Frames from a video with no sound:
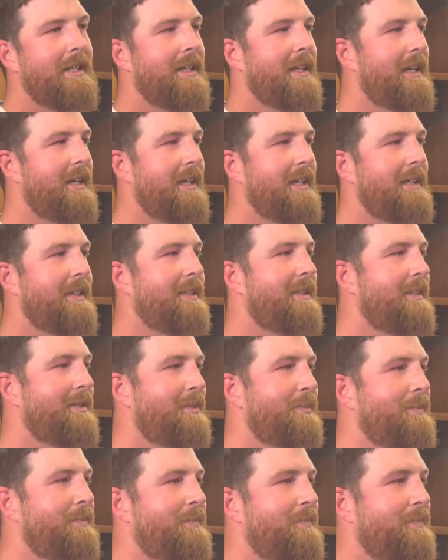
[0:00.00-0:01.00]
uh,
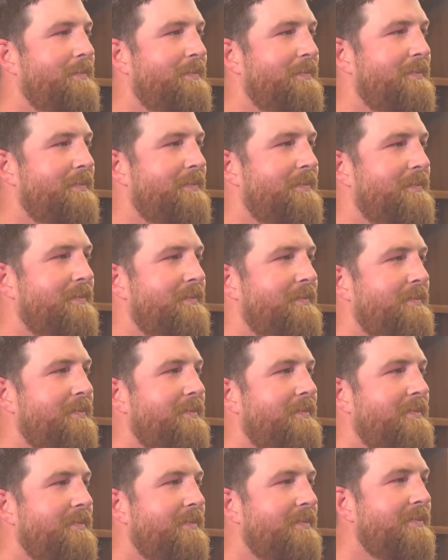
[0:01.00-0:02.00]
it doesn't matter which side
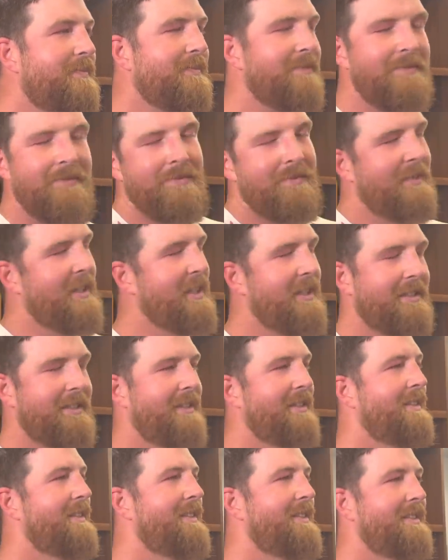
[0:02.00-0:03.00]
for guard
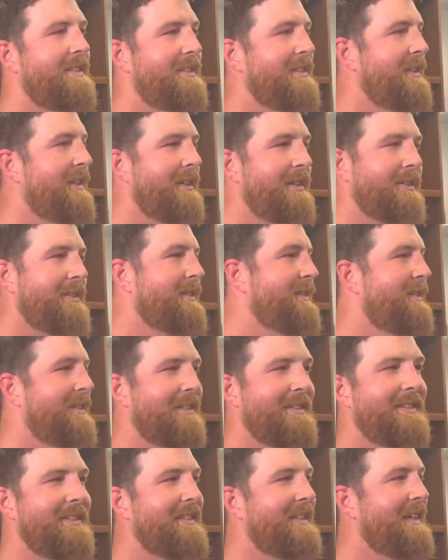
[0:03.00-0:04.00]
and tackle. No.
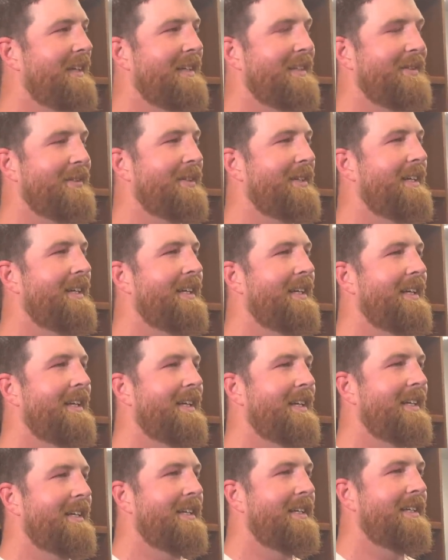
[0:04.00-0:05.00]
What, was
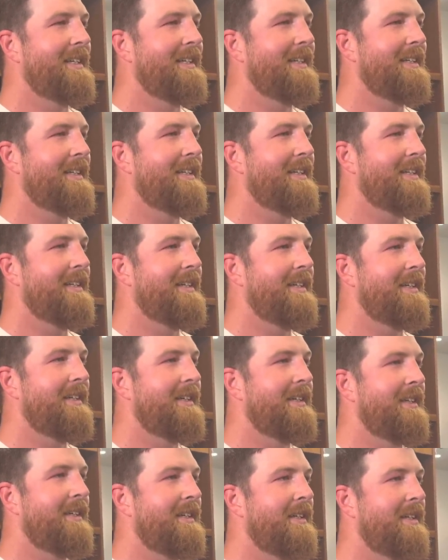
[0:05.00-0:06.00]
your reaction when you found out
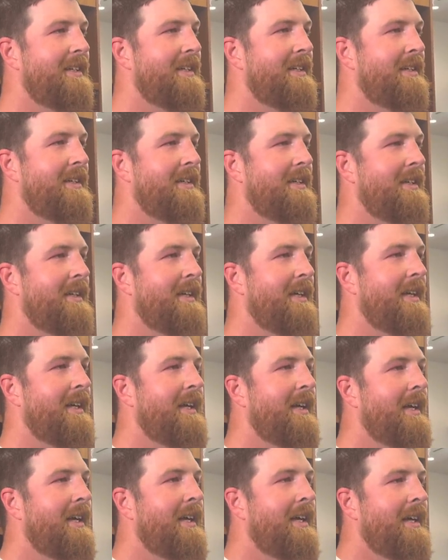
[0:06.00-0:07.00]
that the Niners were the team
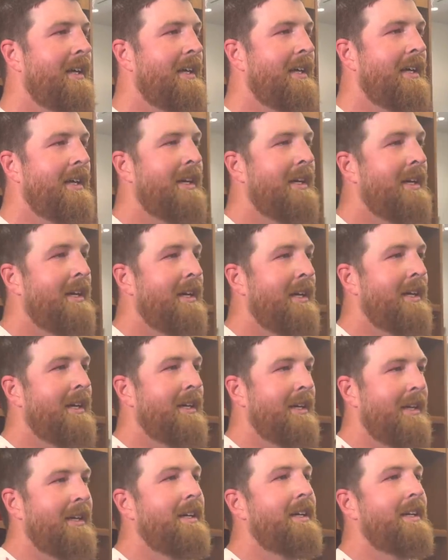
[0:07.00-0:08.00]
that came to out
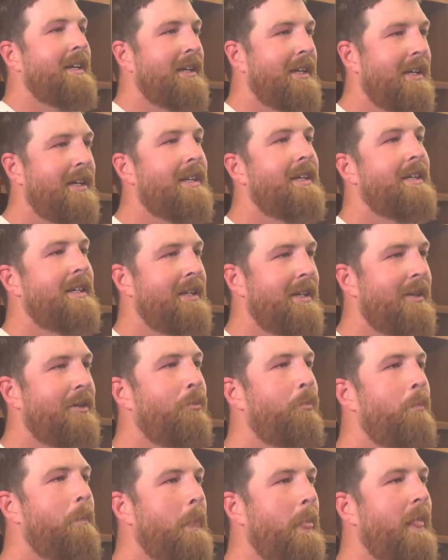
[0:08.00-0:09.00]
of all the teams, what
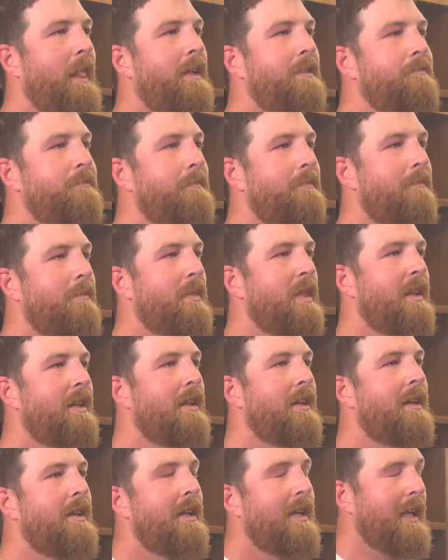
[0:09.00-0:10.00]
were you expecting coming in
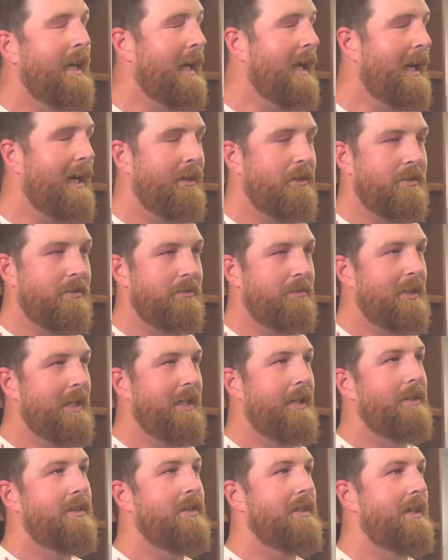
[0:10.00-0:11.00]
here? Yeah, I was
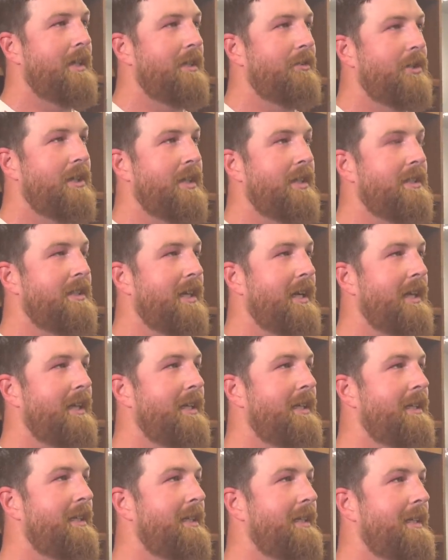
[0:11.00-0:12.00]
I was uh, really
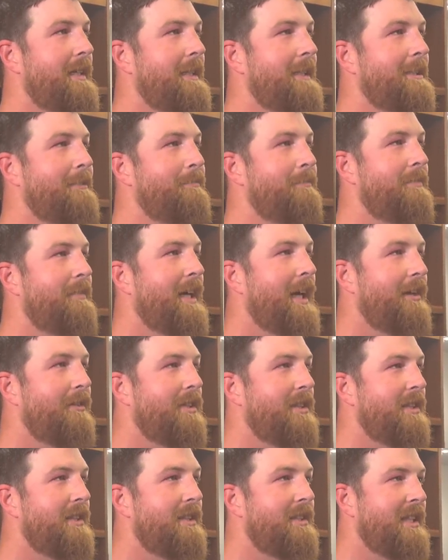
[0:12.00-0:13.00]
excited. Um,
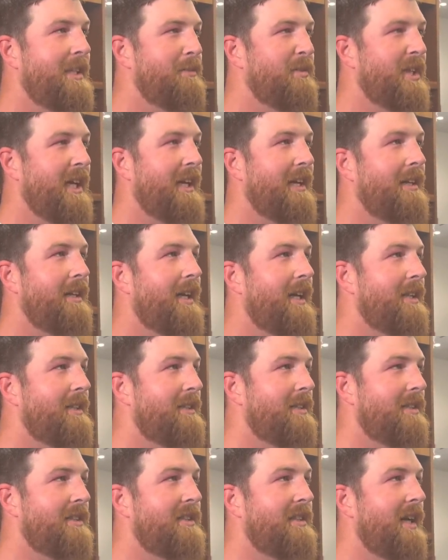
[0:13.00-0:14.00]
obviously, the team's had a lot of
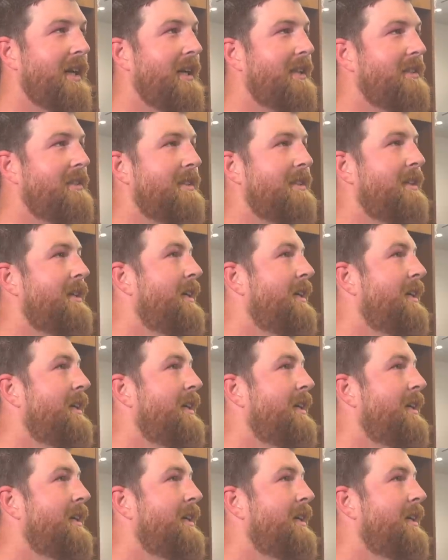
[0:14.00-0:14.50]
success